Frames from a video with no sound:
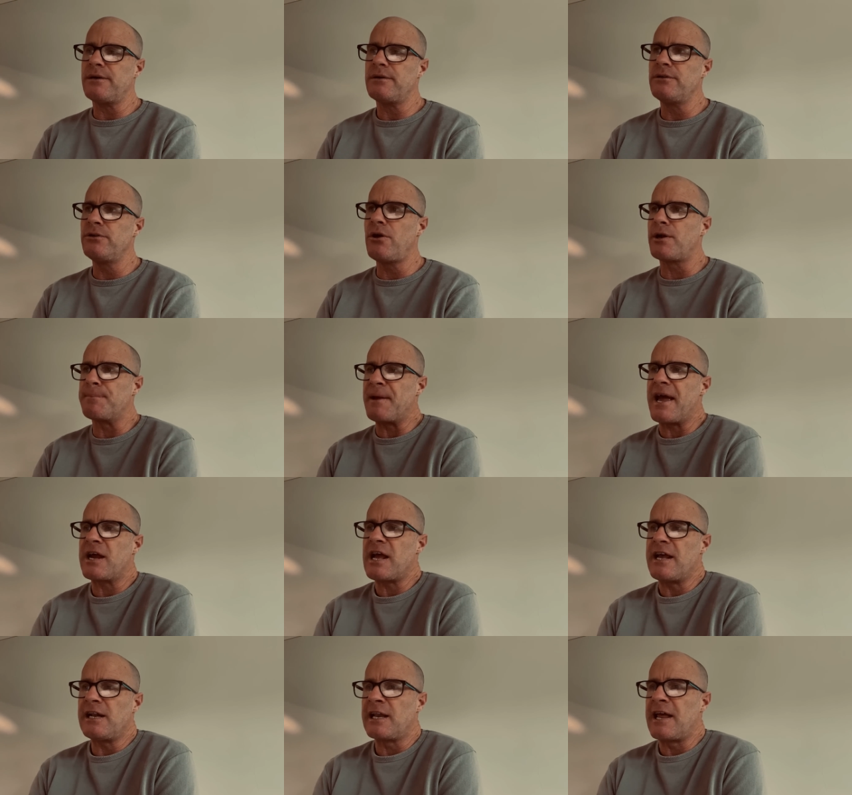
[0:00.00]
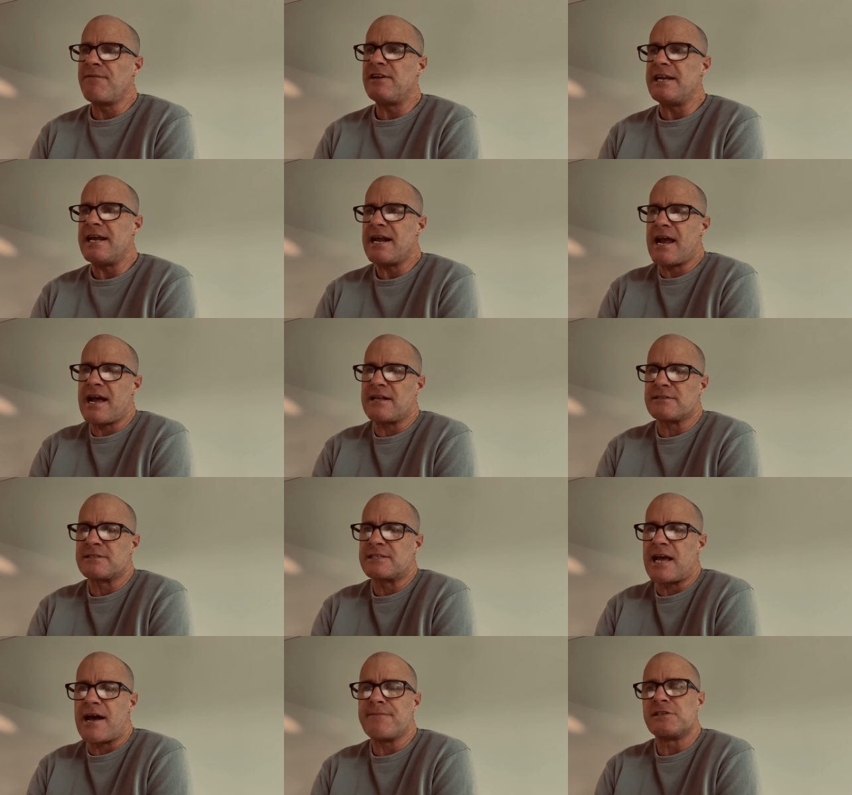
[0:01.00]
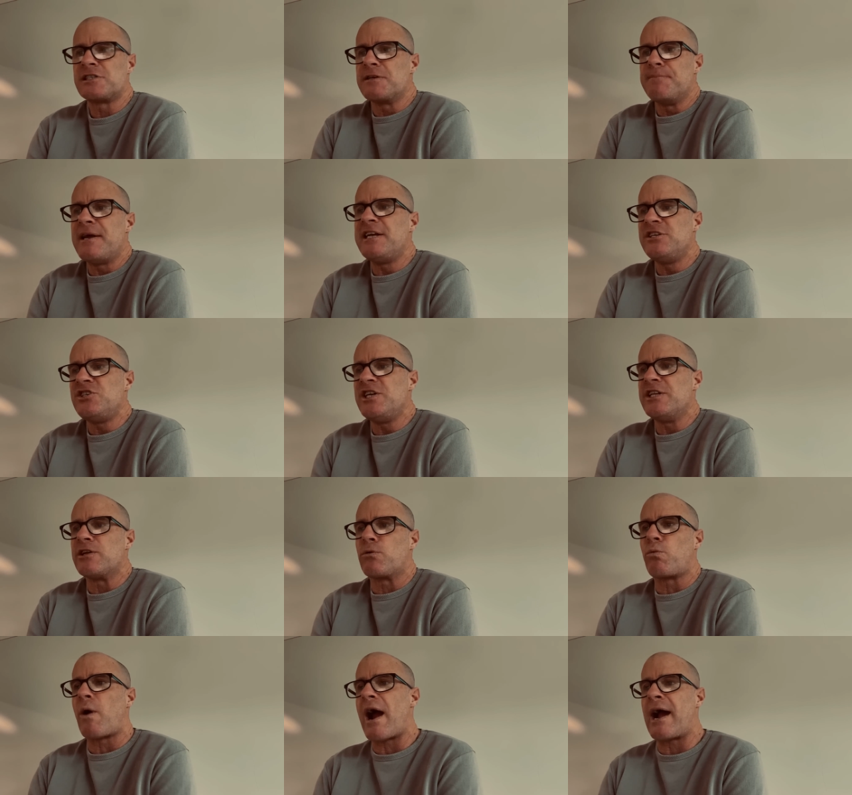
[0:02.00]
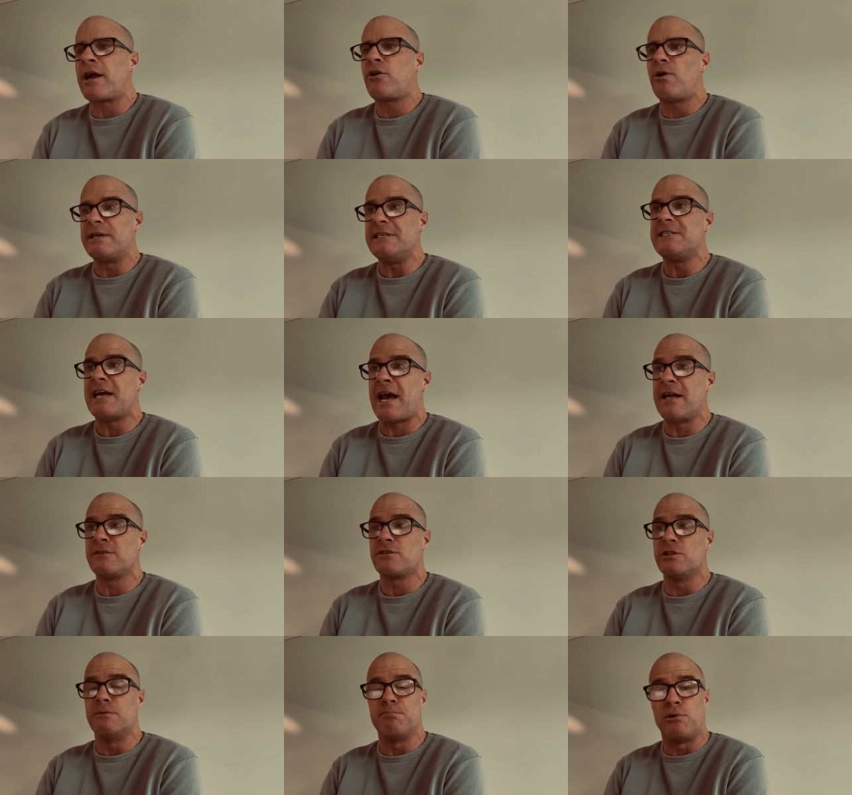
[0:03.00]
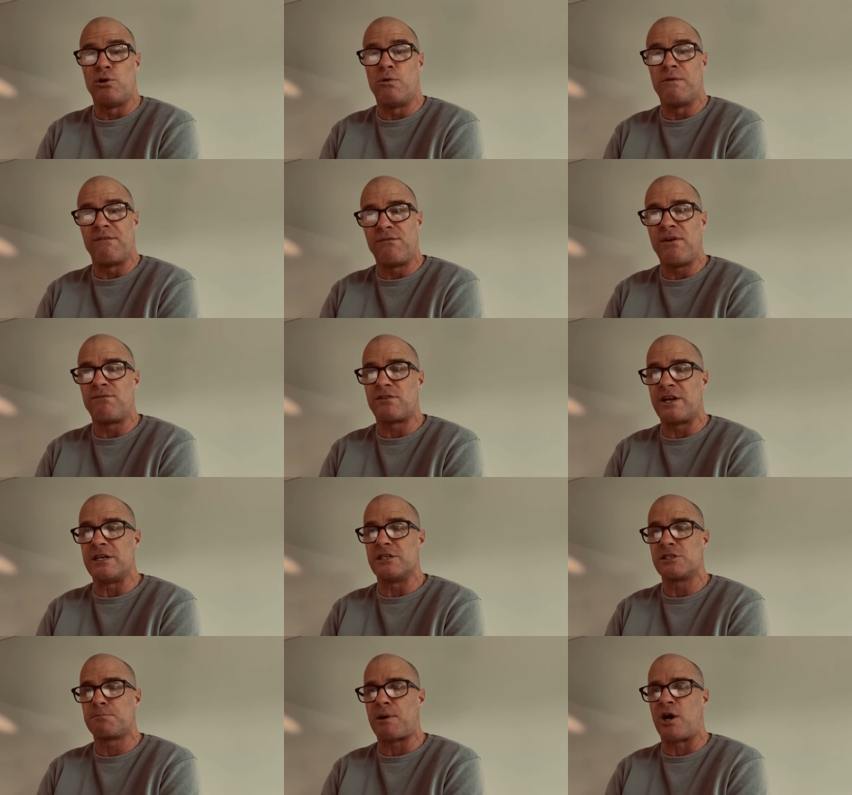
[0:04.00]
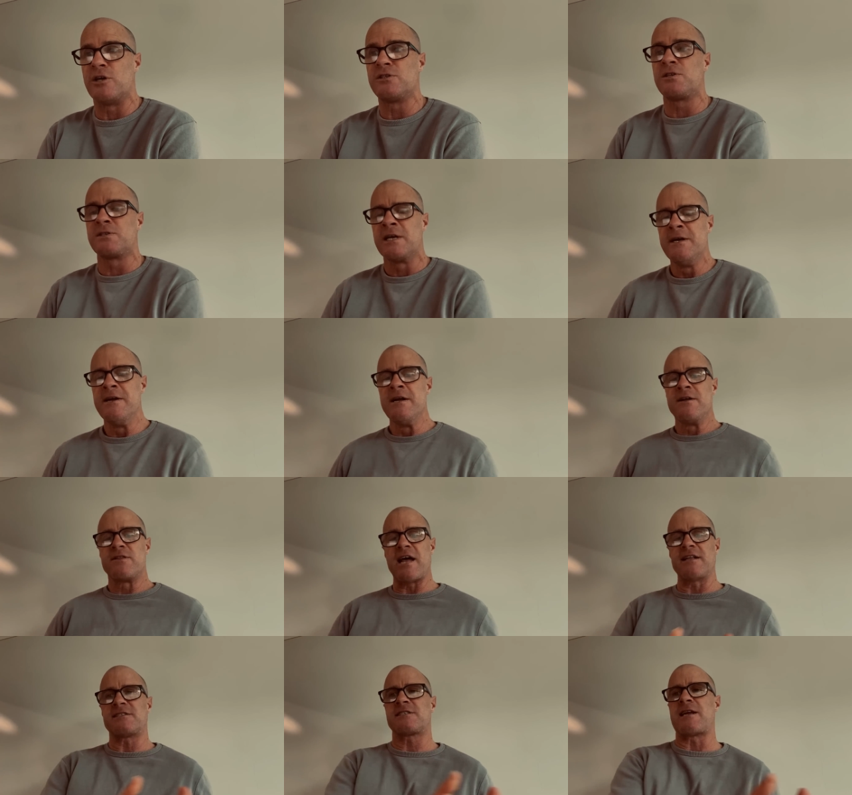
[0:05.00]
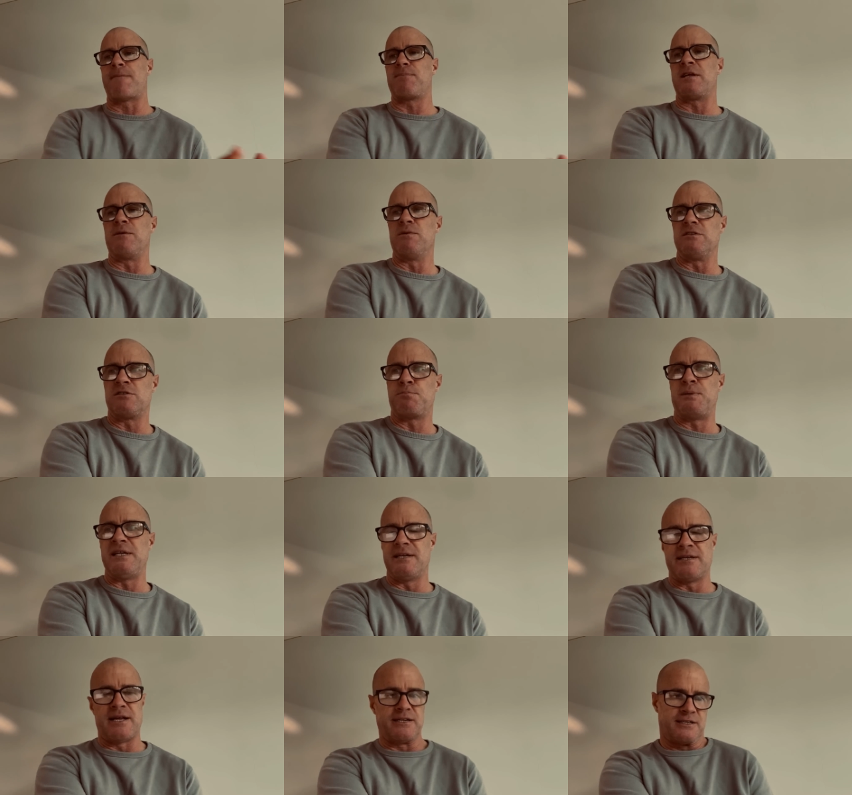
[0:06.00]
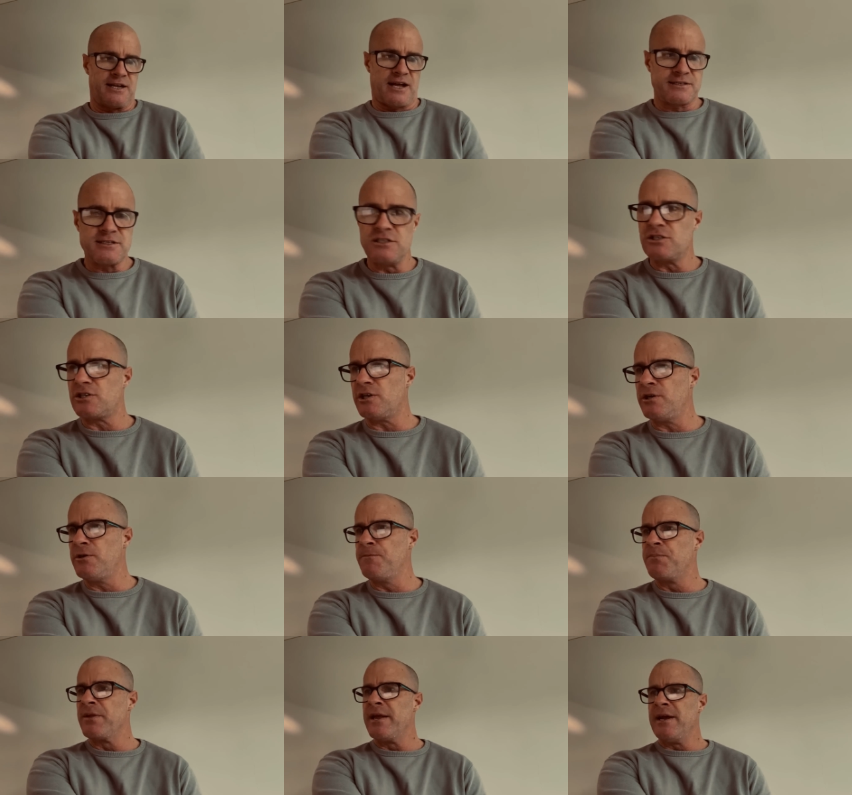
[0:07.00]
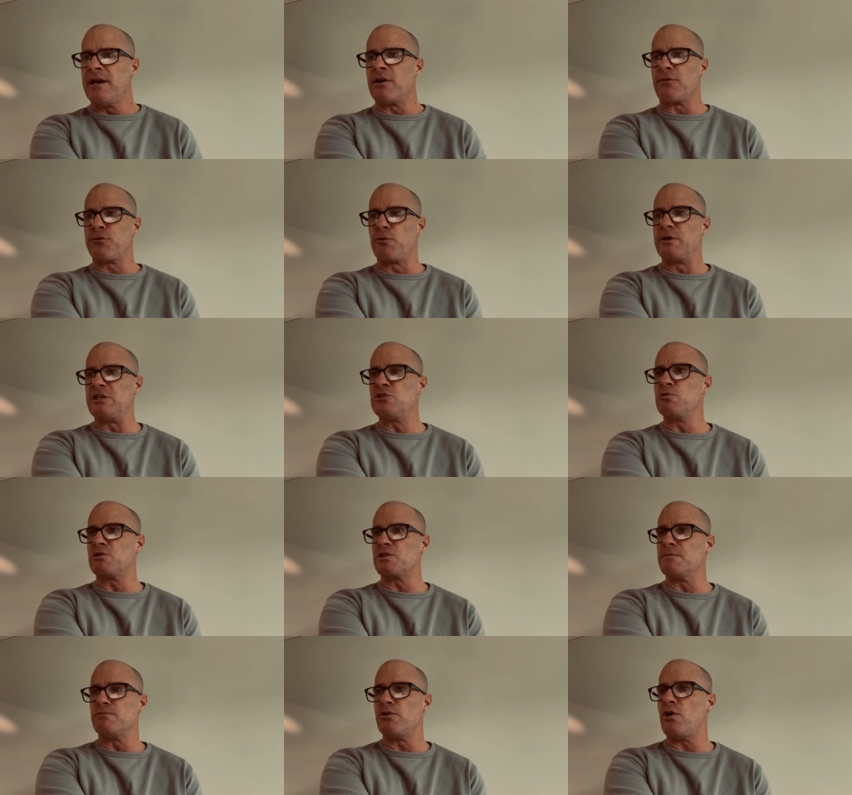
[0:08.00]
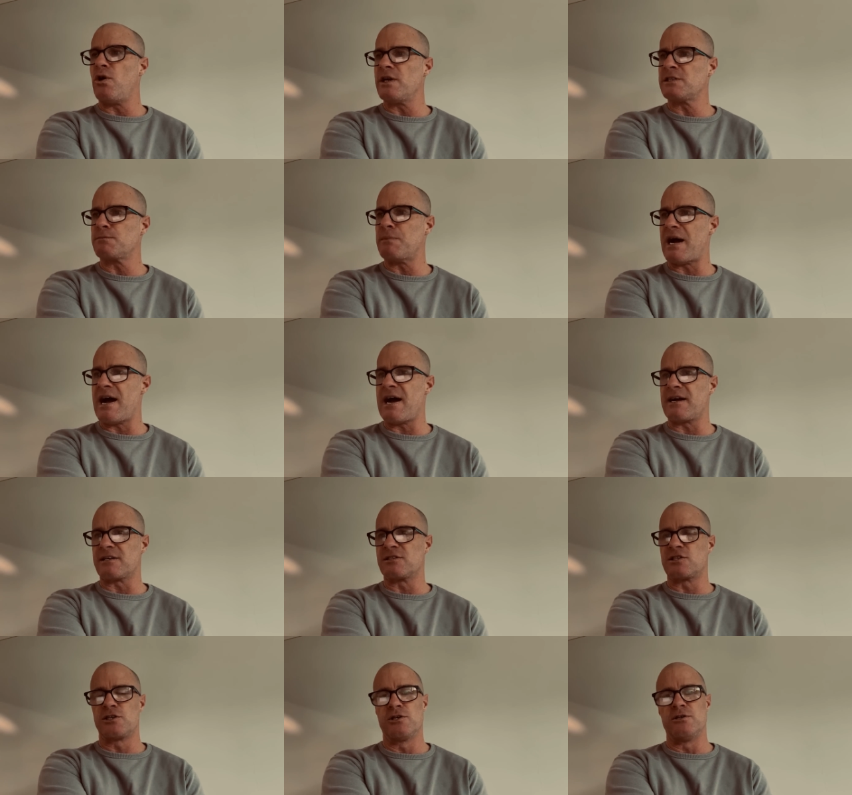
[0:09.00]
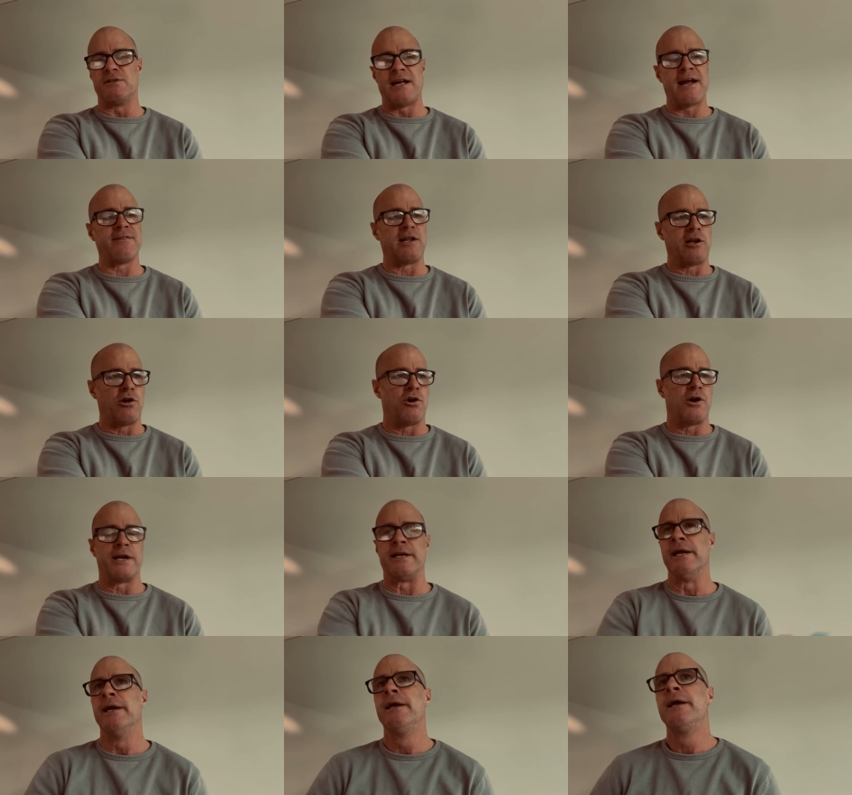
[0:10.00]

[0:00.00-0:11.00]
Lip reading: not a bad. 11 hit-outs, gave us some energy in the ruck, got his hands on the ball with 15 disposals. That's something which Pitnet doesn't do. And I thought he took some nice marks too down the line,